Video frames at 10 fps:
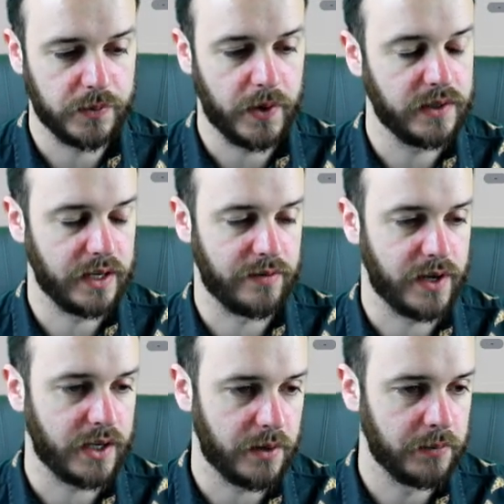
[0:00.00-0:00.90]
played in
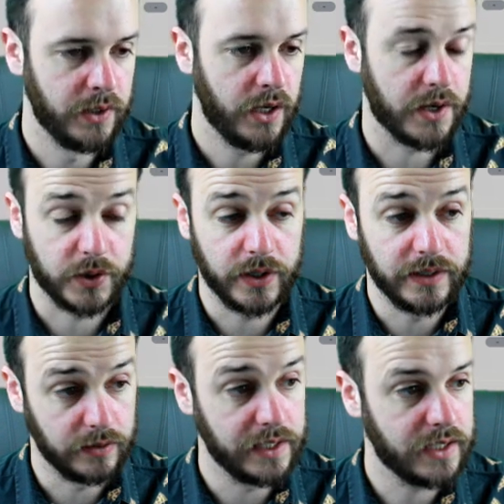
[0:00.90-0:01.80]
the in
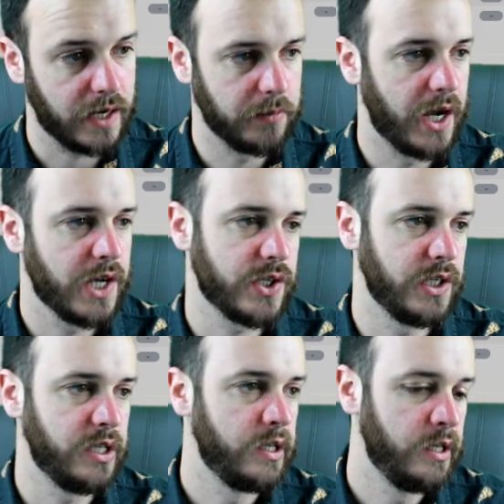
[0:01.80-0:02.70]
the League Cup last
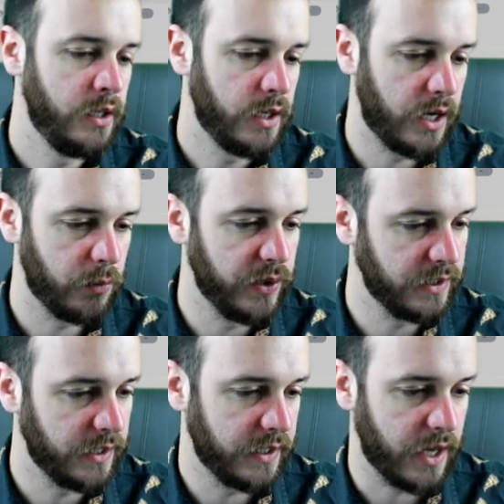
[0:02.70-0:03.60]
year, are winning
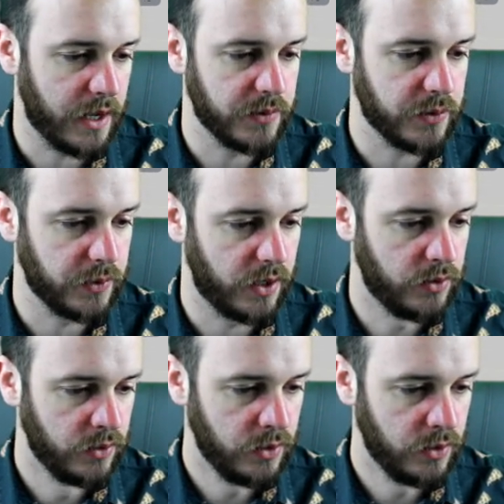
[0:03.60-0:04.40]
their game as well.